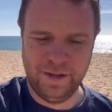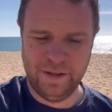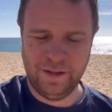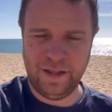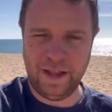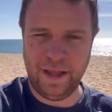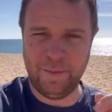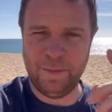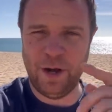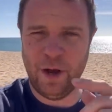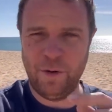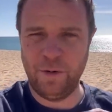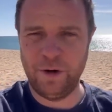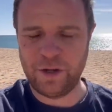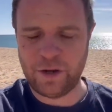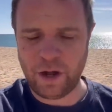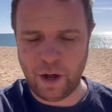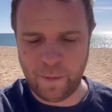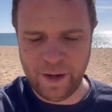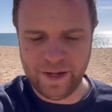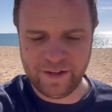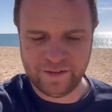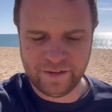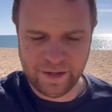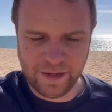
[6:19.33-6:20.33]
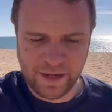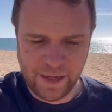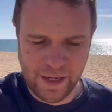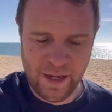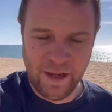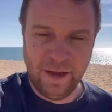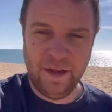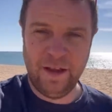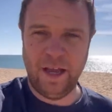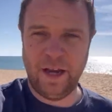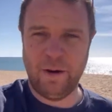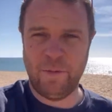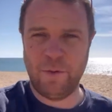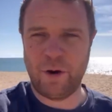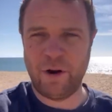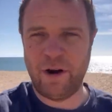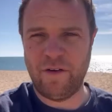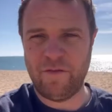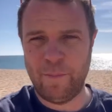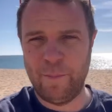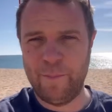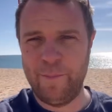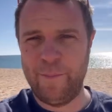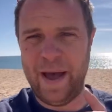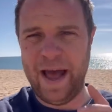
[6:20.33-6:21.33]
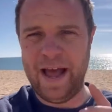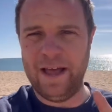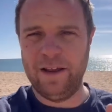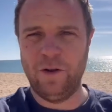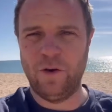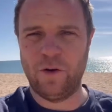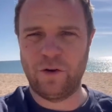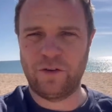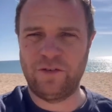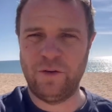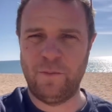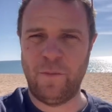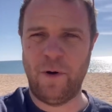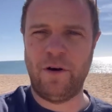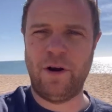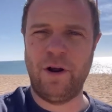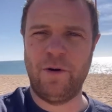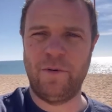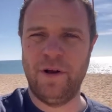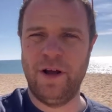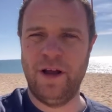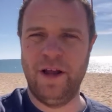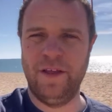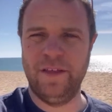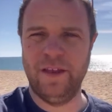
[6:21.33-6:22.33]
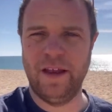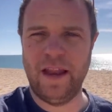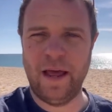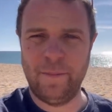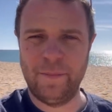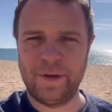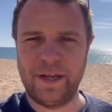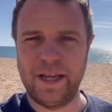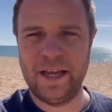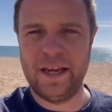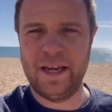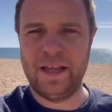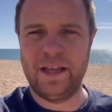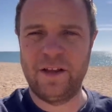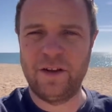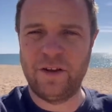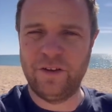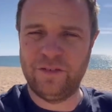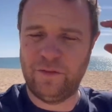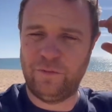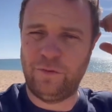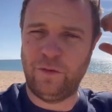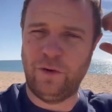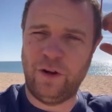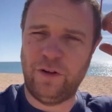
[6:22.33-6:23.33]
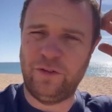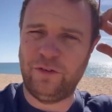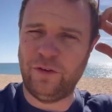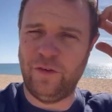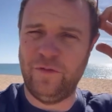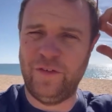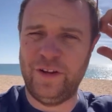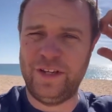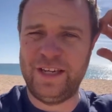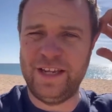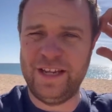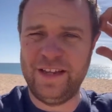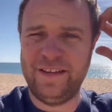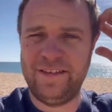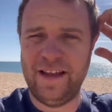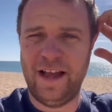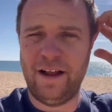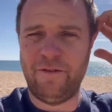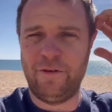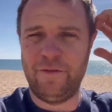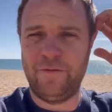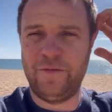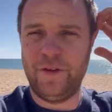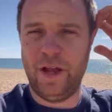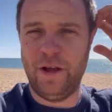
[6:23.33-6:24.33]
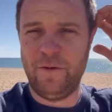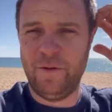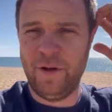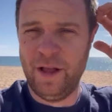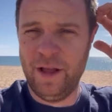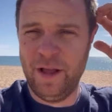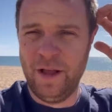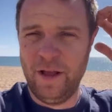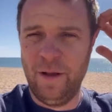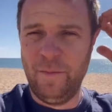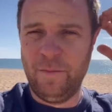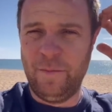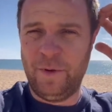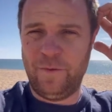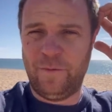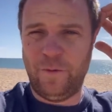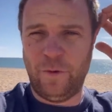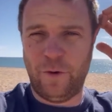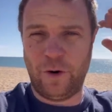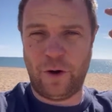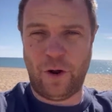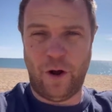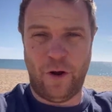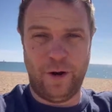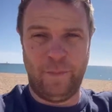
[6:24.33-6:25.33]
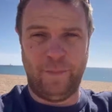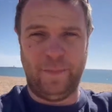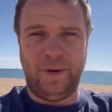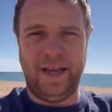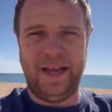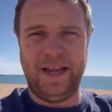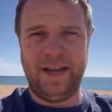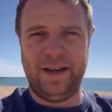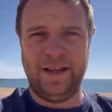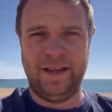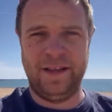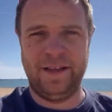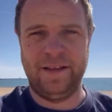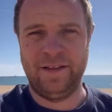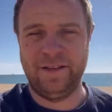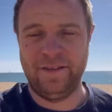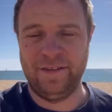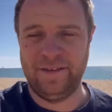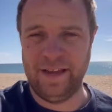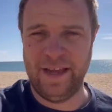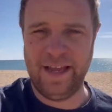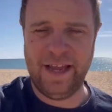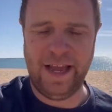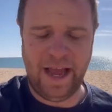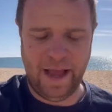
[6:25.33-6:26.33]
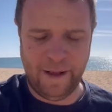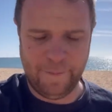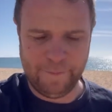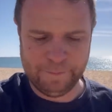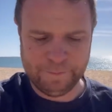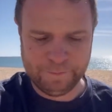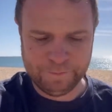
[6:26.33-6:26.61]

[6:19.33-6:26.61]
Let me know in the comments. Anyway, we're gonna have a better look tomorrow at the Lamborghini because I've done a sort of a detailed review before I got on a plane to here.